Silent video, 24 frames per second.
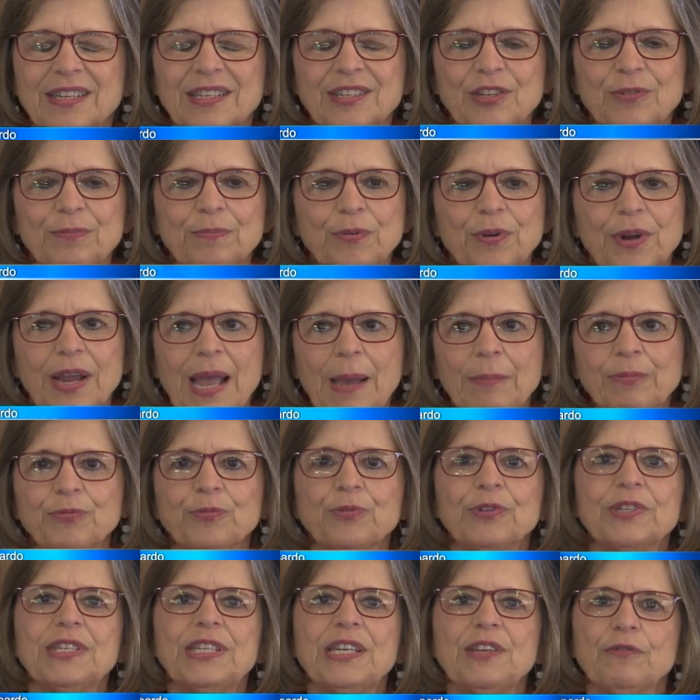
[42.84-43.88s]
to perhaps
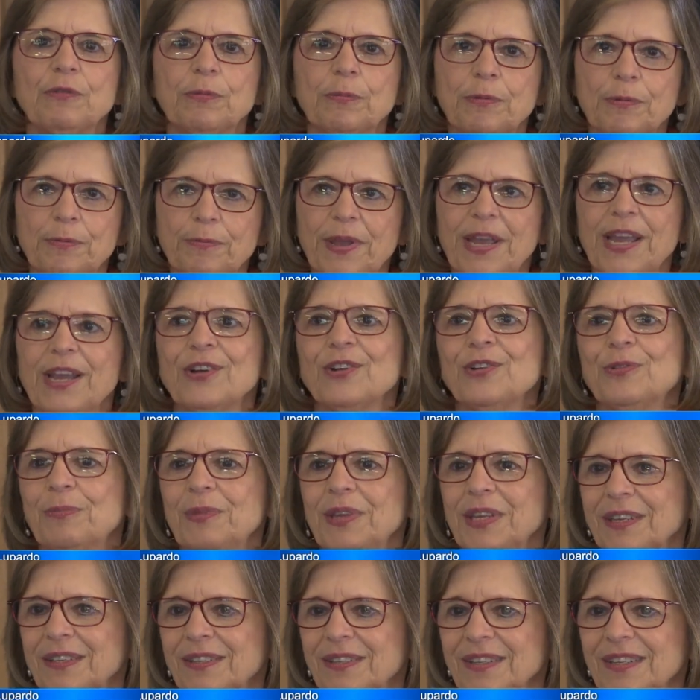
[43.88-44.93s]
receive a prepared
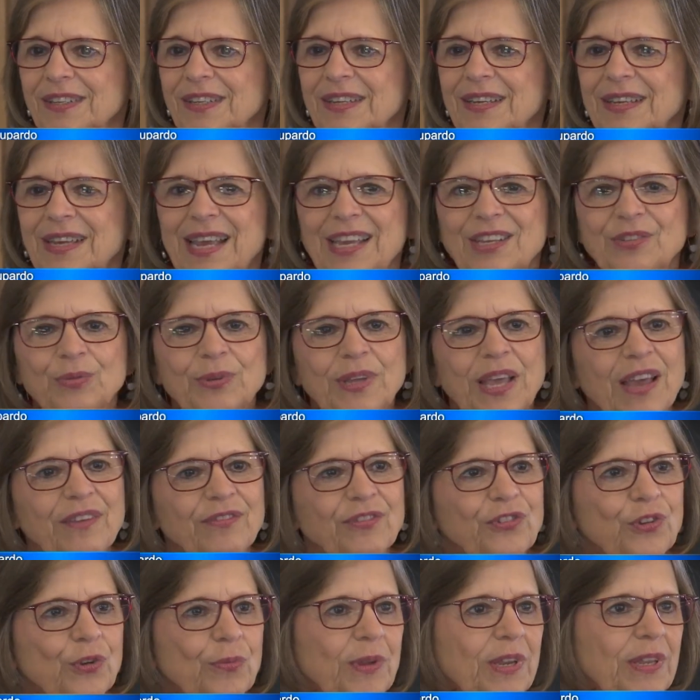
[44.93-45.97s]
meal, as we have
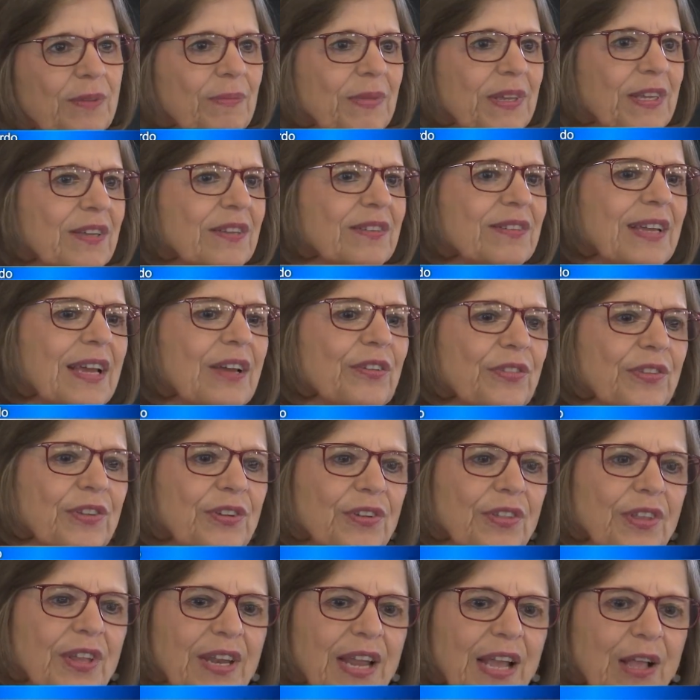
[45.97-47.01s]
so many meals out
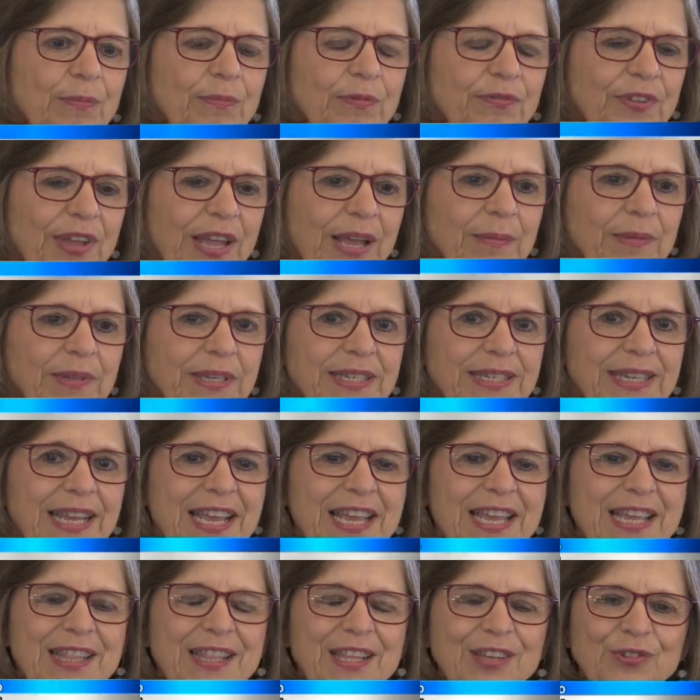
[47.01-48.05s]
there that help families.
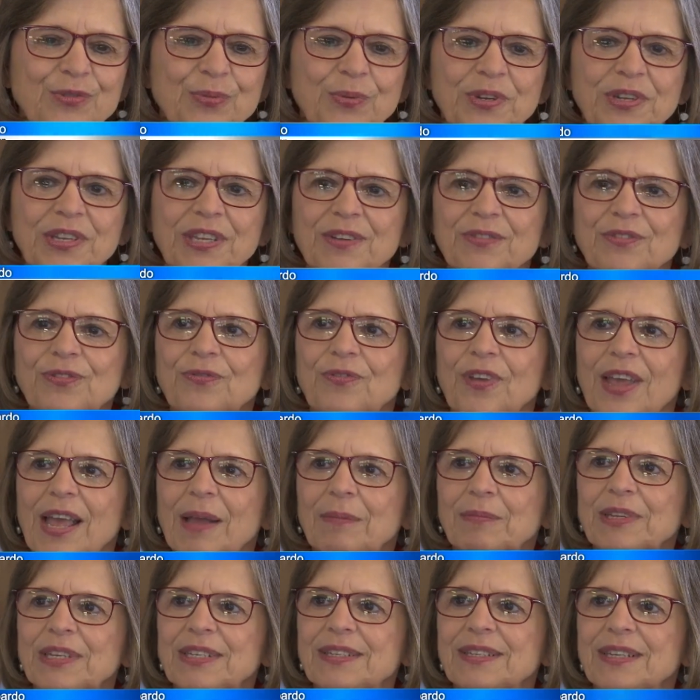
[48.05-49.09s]
This one gives
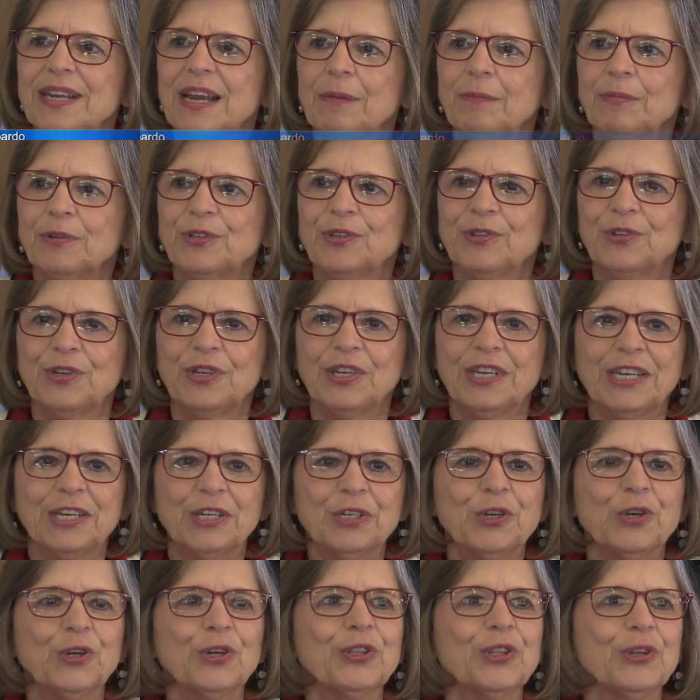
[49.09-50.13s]
families an opportunity to
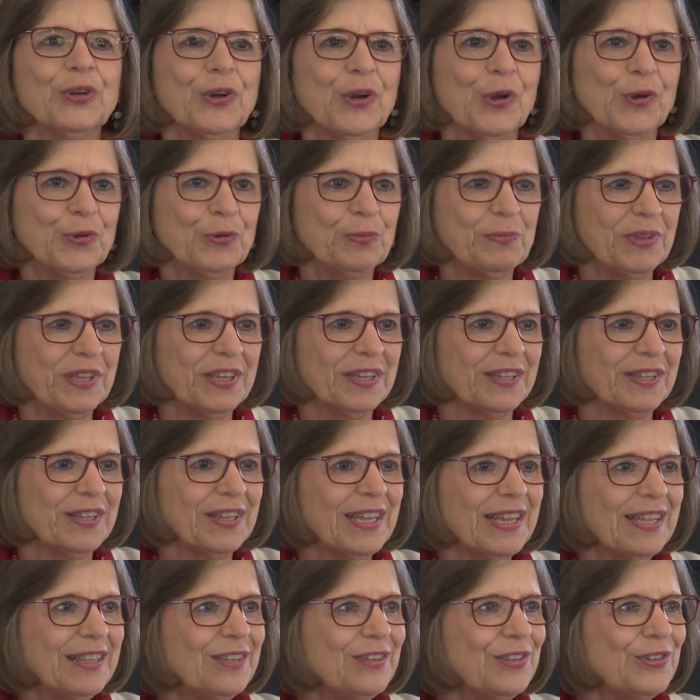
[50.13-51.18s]
cook their own meal.
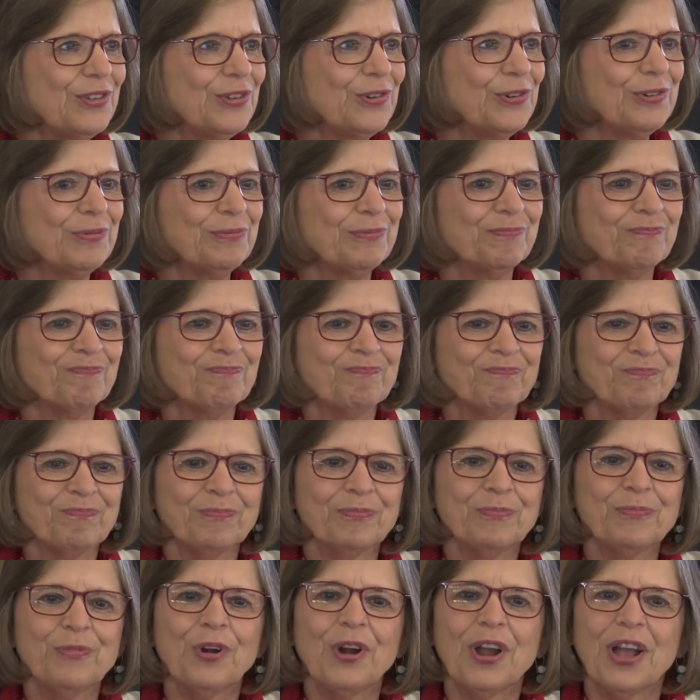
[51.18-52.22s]
There's a certain
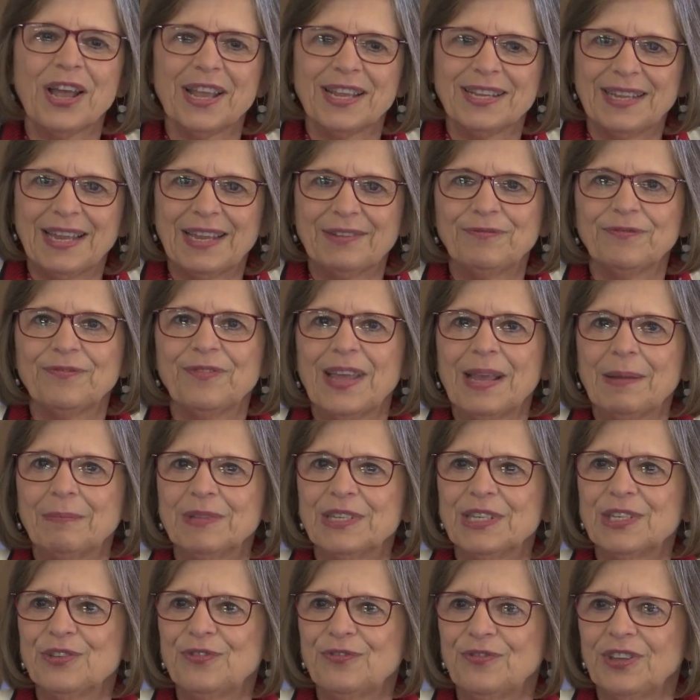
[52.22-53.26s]
pride that
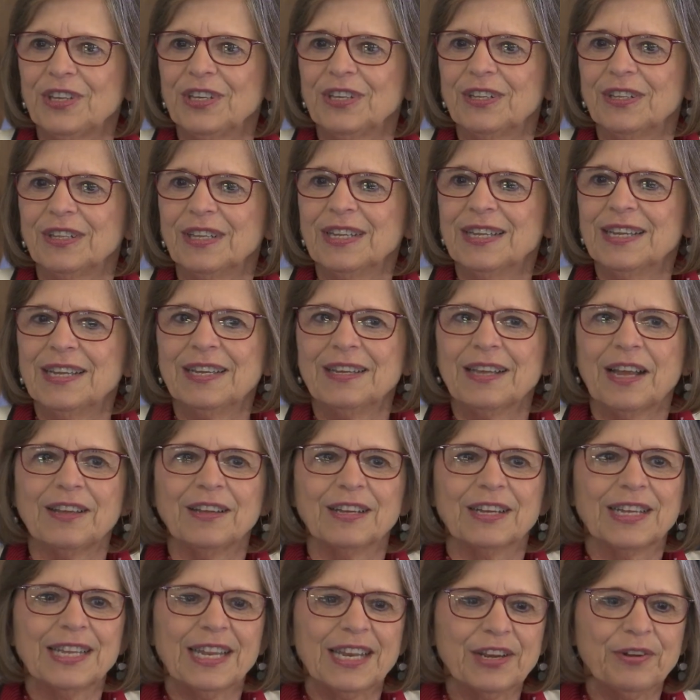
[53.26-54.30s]
families feel
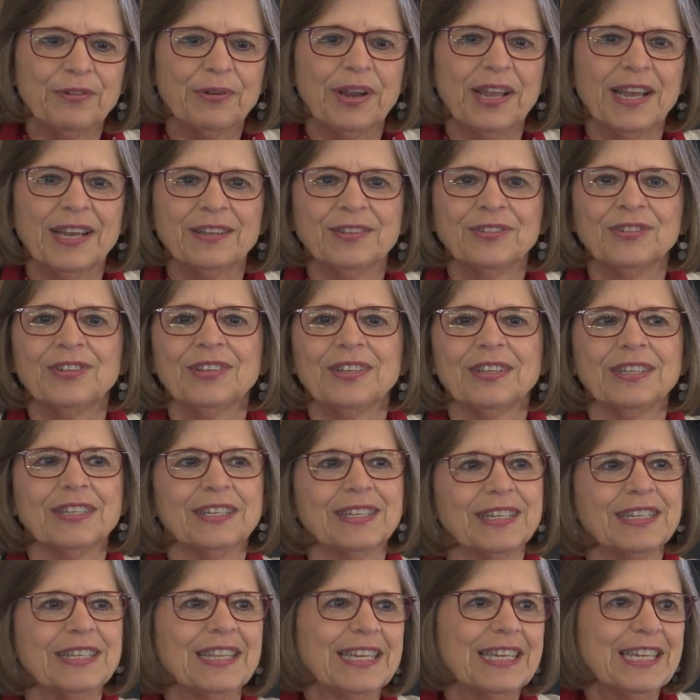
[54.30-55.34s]
getting around
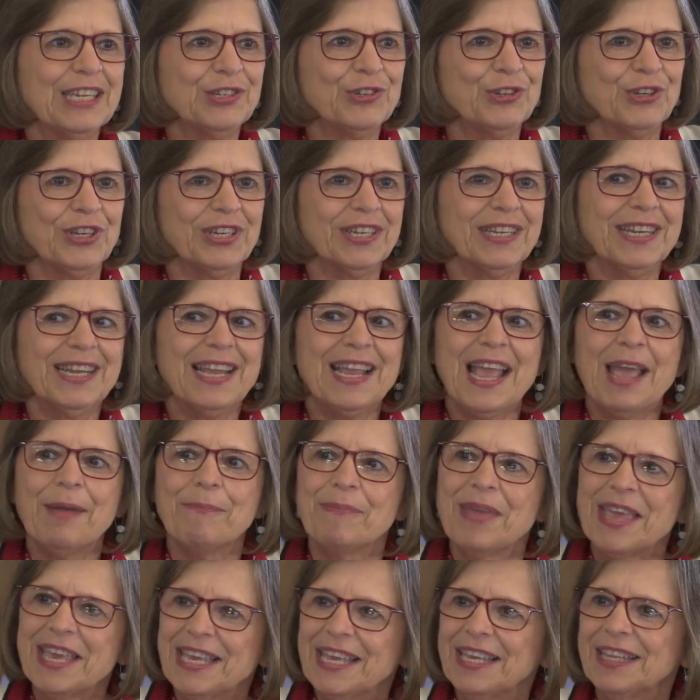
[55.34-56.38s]
the kitchen and
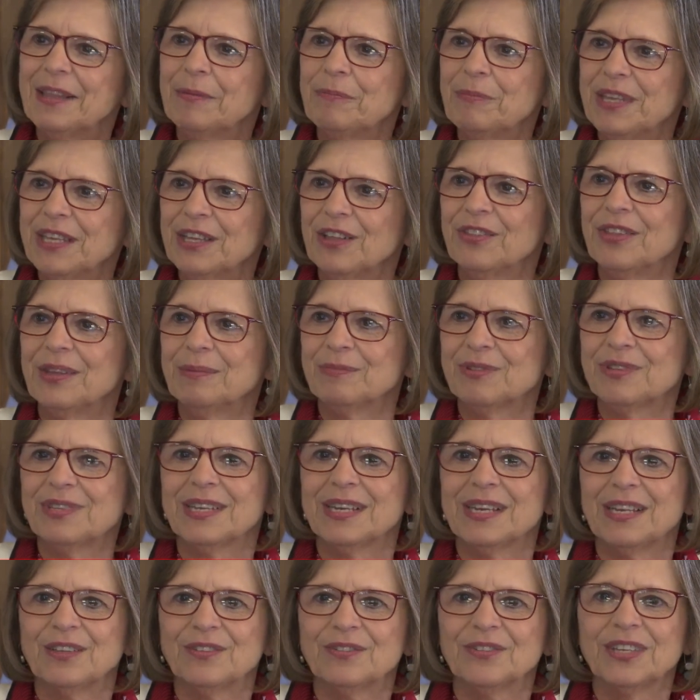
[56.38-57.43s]
making a meal
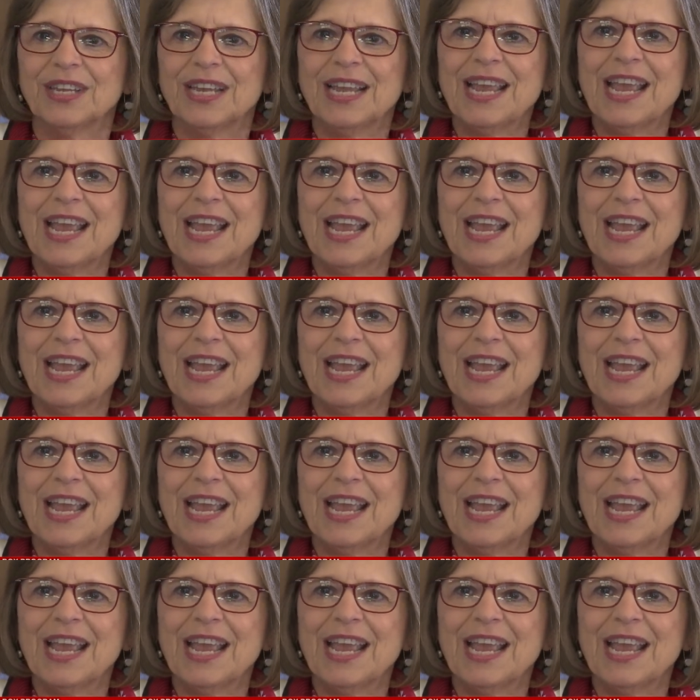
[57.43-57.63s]
themselves.